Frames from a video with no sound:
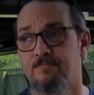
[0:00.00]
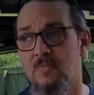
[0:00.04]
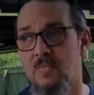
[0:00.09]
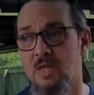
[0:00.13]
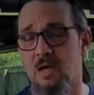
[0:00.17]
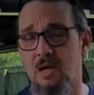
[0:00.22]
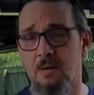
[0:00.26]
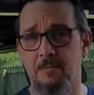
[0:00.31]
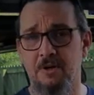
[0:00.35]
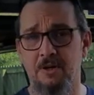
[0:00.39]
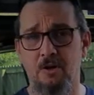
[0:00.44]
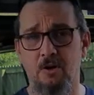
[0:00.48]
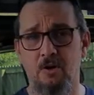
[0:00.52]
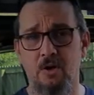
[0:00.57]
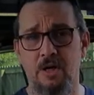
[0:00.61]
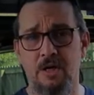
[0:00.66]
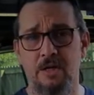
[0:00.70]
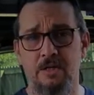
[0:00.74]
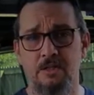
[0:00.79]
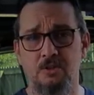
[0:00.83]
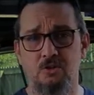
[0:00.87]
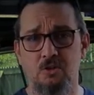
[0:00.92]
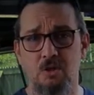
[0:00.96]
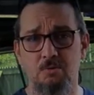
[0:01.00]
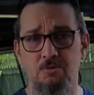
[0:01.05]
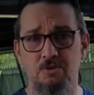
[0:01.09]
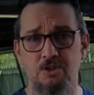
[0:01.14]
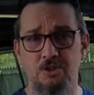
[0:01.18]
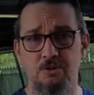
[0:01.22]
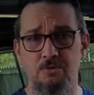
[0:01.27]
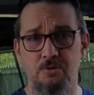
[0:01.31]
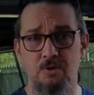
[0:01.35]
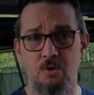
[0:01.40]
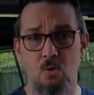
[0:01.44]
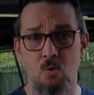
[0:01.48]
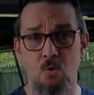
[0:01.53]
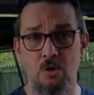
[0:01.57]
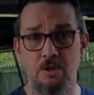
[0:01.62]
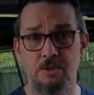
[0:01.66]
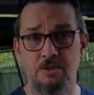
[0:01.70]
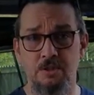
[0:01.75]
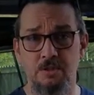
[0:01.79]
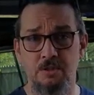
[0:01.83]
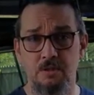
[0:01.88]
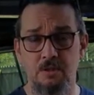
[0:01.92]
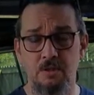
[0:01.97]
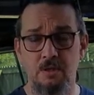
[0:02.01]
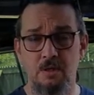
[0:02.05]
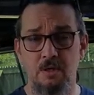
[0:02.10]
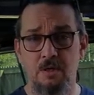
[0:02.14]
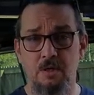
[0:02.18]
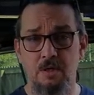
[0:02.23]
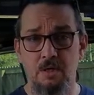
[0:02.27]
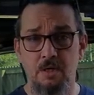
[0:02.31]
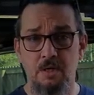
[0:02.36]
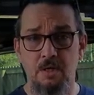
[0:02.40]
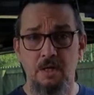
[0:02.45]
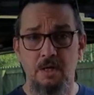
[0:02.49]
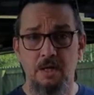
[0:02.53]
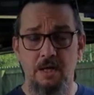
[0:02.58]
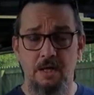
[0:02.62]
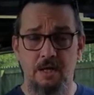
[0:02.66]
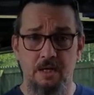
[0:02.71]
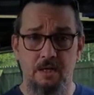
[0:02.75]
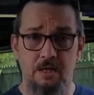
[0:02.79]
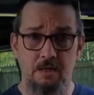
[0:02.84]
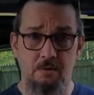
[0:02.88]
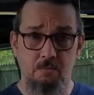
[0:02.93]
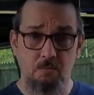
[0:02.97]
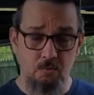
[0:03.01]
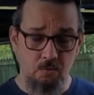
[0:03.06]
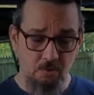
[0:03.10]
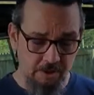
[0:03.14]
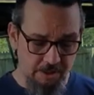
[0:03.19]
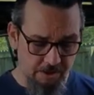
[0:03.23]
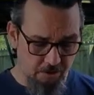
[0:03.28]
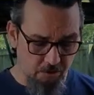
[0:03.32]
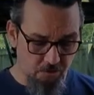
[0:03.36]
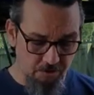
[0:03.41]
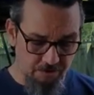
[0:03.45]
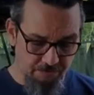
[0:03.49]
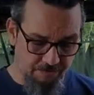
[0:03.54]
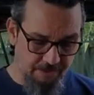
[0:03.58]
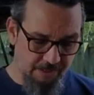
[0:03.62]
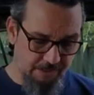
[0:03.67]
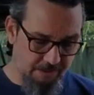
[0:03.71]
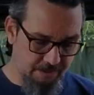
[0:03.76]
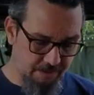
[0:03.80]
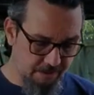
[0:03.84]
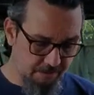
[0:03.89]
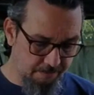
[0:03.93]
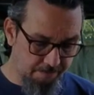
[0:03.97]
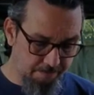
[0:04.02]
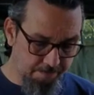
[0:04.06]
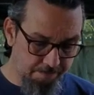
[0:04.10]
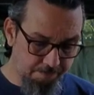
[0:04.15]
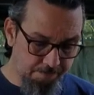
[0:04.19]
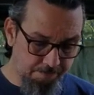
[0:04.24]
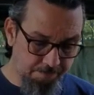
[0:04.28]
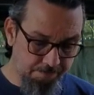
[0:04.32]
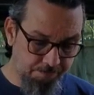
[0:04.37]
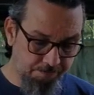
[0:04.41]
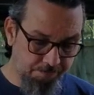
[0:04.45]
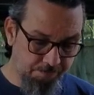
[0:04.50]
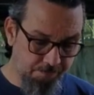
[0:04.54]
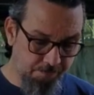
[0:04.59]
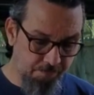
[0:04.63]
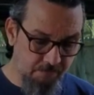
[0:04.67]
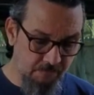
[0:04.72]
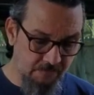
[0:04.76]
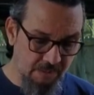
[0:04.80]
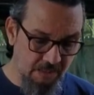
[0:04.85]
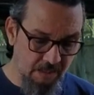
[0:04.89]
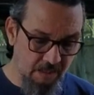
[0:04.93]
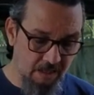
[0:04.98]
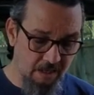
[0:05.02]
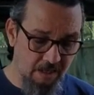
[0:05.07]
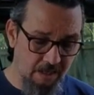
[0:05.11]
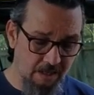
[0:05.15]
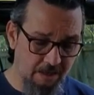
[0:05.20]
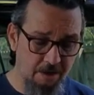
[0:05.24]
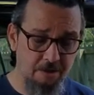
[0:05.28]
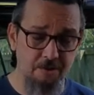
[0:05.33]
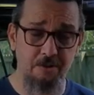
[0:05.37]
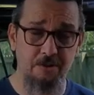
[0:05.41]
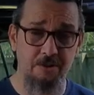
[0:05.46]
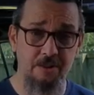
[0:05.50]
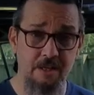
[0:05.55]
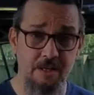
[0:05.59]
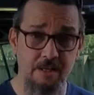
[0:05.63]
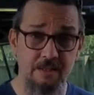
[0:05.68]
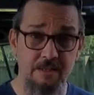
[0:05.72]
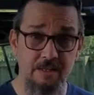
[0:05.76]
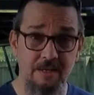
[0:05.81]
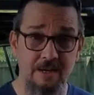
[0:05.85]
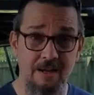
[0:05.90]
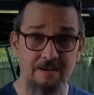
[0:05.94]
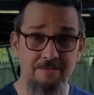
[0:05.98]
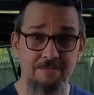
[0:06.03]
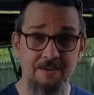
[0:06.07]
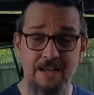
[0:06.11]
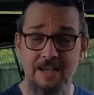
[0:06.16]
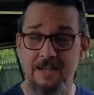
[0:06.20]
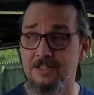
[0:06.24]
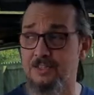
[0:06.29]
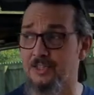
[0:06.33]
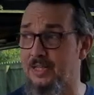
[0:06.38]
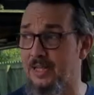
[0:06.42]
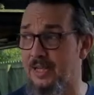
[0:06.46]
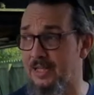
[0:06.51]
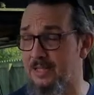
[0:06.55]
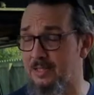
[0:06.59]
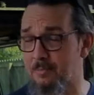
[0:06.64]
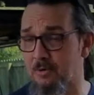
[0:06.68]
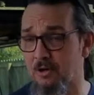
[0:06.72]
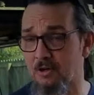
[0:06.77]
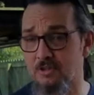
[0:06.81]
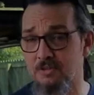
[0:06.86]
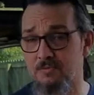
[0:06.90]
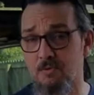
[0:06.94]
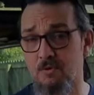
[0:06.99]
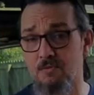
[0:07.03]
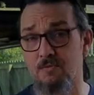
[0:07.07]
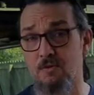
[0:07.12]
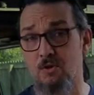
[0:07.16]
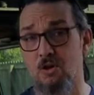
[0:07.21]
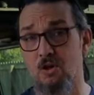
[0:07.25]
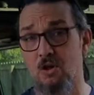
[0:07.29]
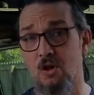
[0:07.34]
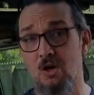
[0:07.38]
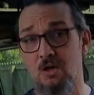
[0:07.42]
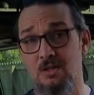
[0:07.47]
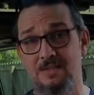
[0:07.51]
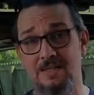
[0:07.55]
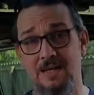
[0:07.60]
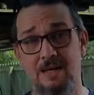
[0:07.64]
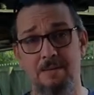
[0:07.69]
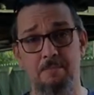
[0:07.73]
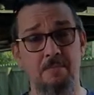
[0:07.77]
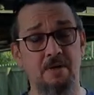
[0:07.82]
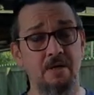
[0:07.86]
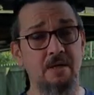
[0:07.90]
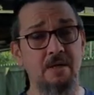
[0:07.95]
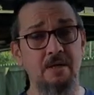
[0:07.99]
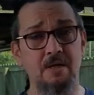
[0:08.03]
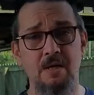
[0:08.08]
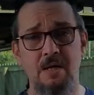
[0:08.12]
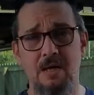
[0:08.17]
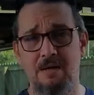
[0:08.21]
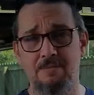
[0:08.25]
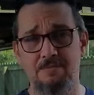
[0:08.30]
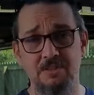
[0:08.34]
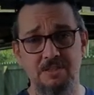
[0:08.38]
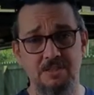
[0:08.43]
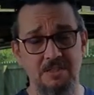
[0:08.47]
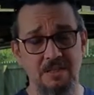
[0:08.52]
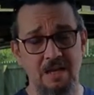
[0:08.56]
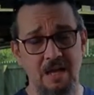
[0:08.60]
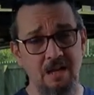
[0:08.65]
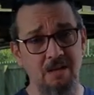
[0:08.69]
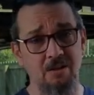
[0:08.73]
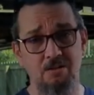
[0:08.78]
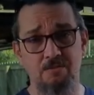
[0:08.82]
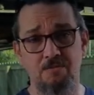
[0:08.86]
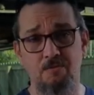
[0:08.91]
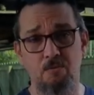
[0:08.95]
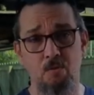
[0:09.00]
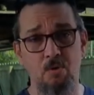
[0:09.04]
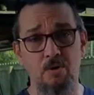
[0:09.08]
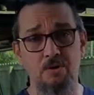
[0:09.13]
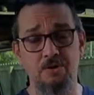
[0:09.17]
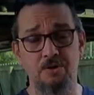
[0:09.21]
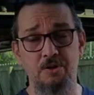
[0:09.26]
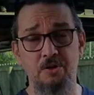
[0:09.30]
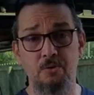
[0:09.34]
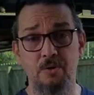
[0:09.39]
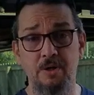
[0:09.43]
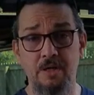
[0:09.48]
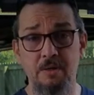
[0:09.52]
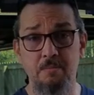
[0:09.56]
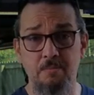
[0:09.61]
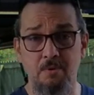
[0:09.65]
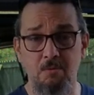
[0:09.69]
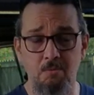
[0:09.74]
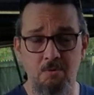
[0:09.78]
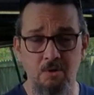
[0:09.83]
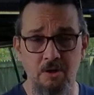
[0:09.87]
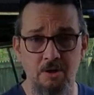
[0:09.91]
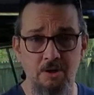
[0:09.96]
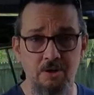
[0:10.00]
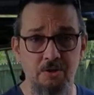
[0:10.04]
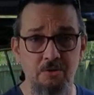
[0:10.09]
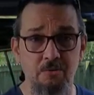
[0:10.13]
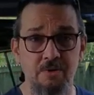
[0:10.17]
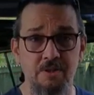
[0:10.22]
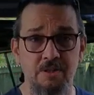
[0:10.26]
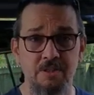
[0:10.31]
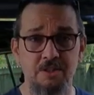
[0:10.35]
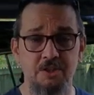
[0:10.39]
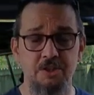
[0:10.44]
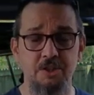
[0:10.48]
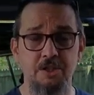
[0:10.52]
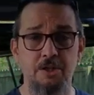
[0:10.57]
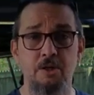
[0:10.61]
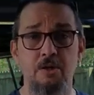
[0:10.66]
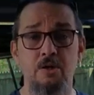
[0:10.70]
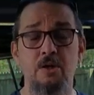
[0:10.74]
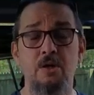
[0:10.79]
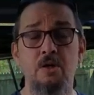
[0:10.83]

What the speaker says: I'm going to go ahead and troubleshoot the horns, and we'll get those fixed. Another thing that I've actually had the parts for a long time, I've just not looked forward to doing it, but we're going to do it this year,